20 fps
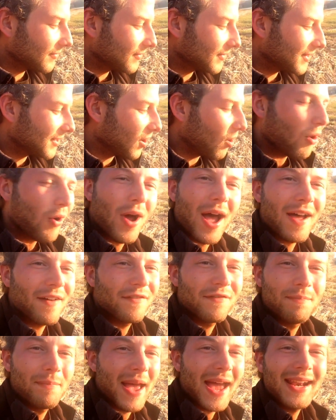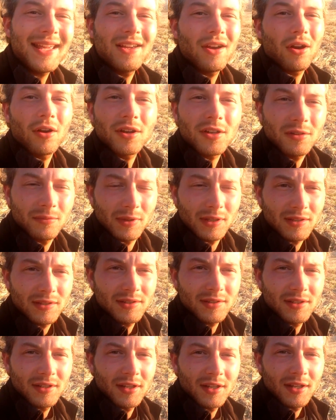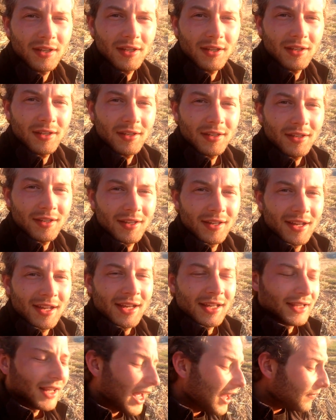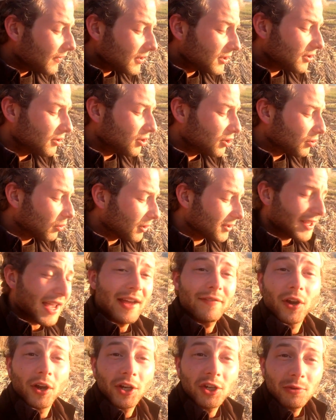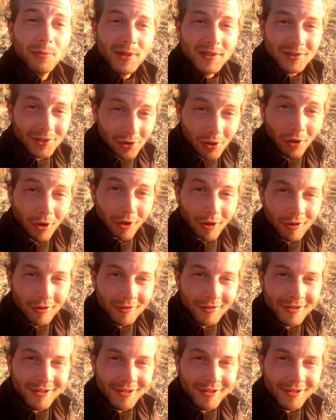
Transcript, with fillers: to have petty arguments. Life is too short to have arguments at all.